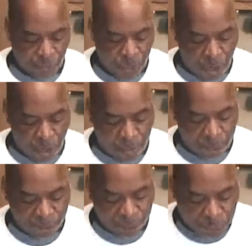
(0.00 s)

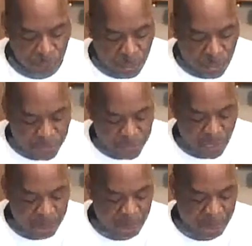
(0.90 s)
Um,
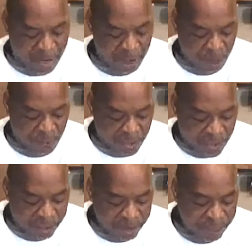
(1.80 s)
some of my
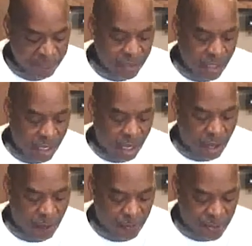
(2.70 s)
reading,
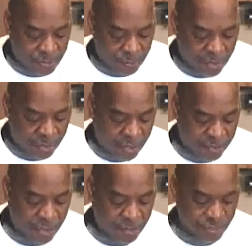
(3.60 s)
um, we, it, it,
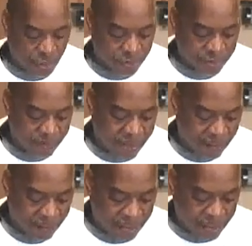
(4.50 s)
it talked
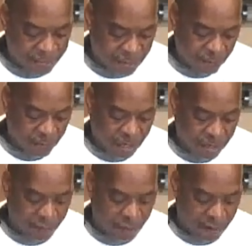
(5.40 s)
about, it, it,
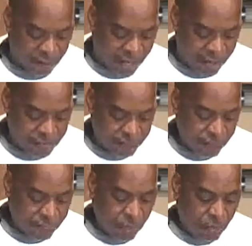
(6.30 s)
I, I read,
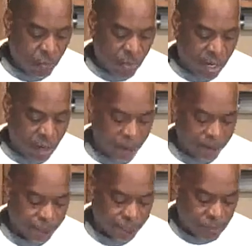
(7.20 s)
where
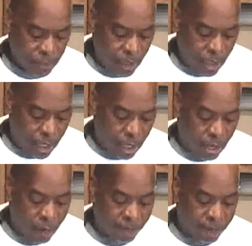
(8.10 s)

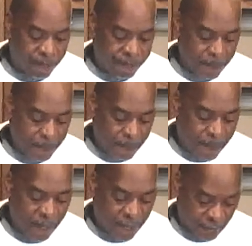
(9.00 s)
um,
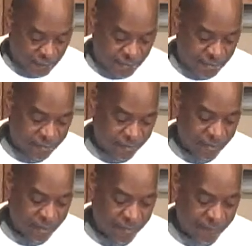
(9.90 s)
mothers,
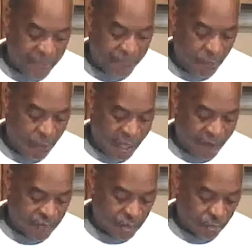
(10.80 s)
people who
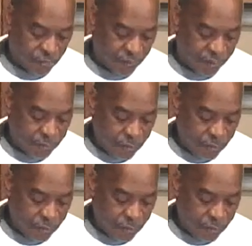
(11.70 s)
have children,